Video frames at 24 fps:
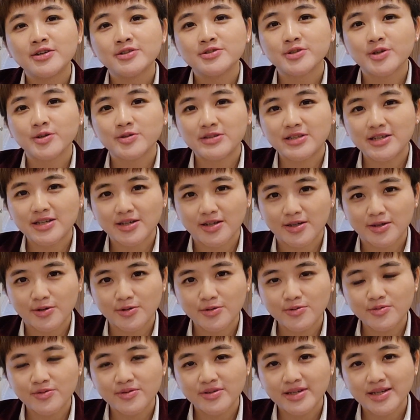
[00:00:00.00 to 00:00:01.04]
So
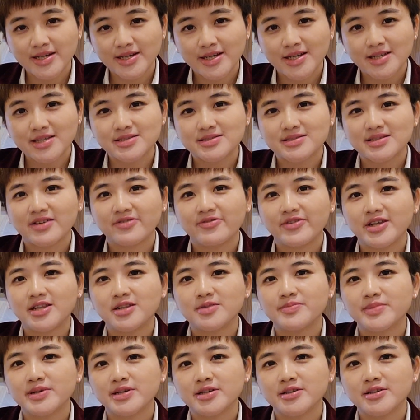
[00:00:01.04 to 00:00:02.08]
now, it is
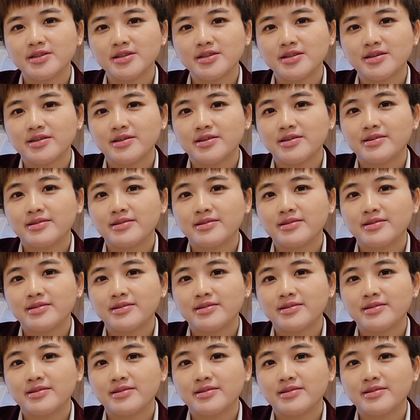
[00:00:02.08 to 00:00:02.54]
available